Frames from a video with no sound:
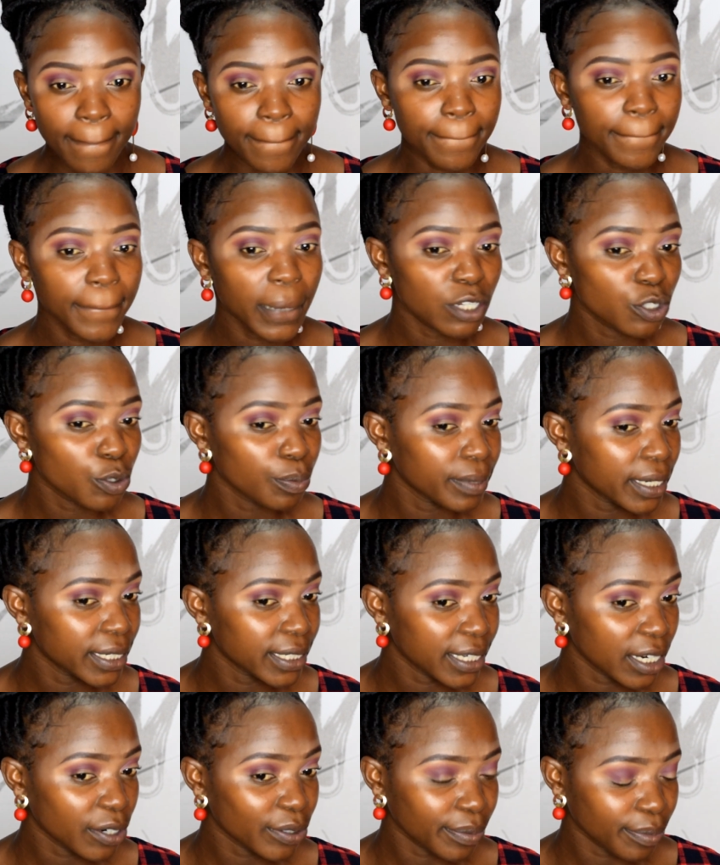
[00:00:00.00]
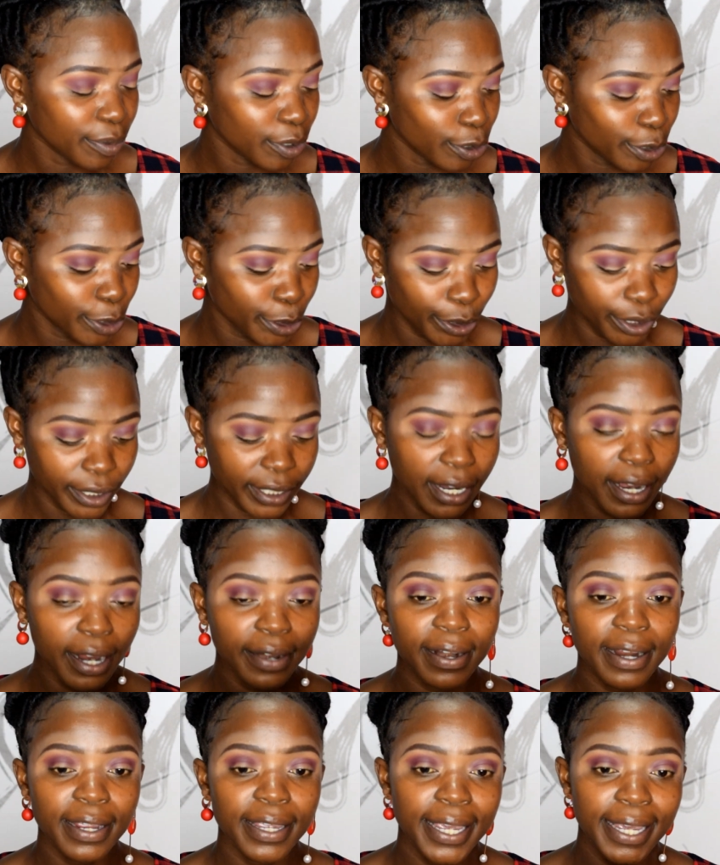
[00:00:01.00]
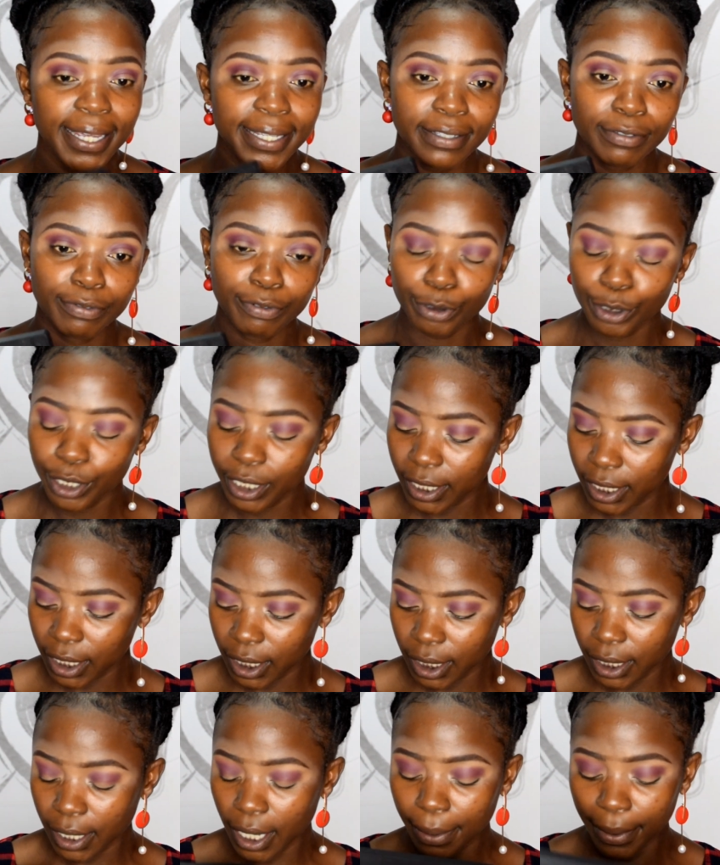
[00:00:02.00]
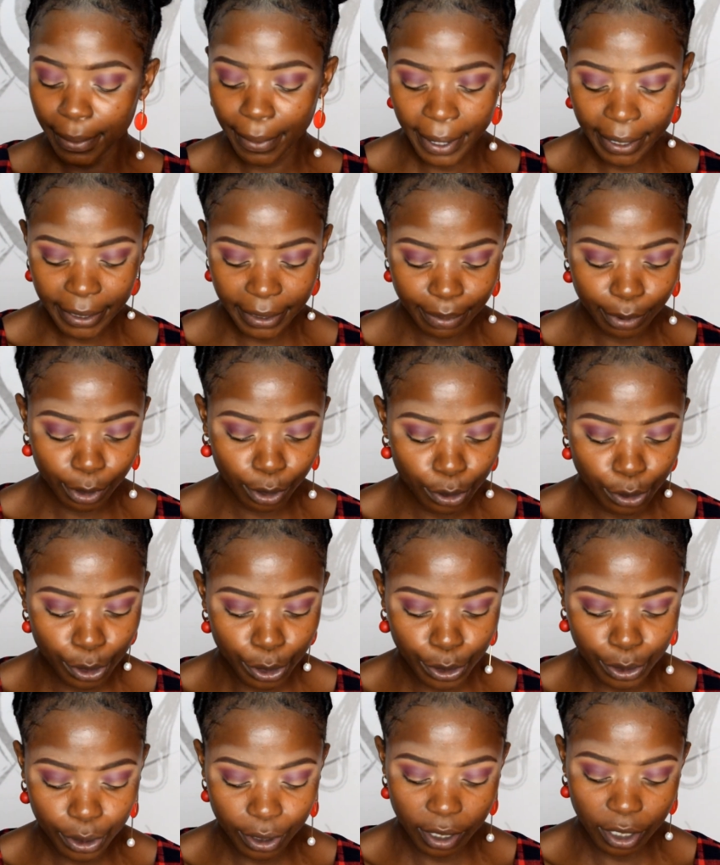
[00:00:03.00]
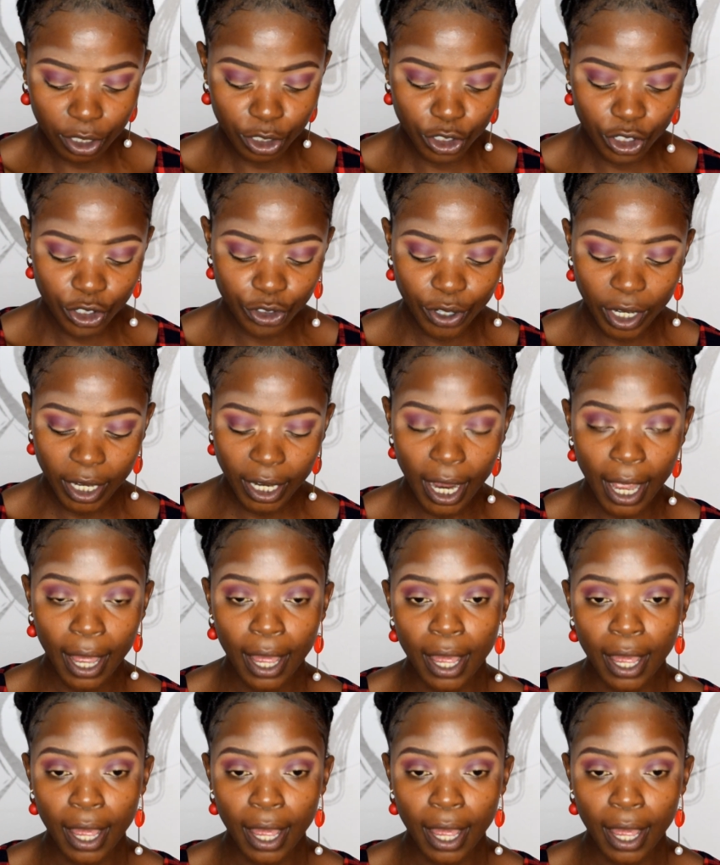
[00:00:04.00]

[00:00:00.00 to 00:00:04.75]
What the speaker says: But to blend it out, I'm going to use the Cara ES14, and I'm going to use the shade right here.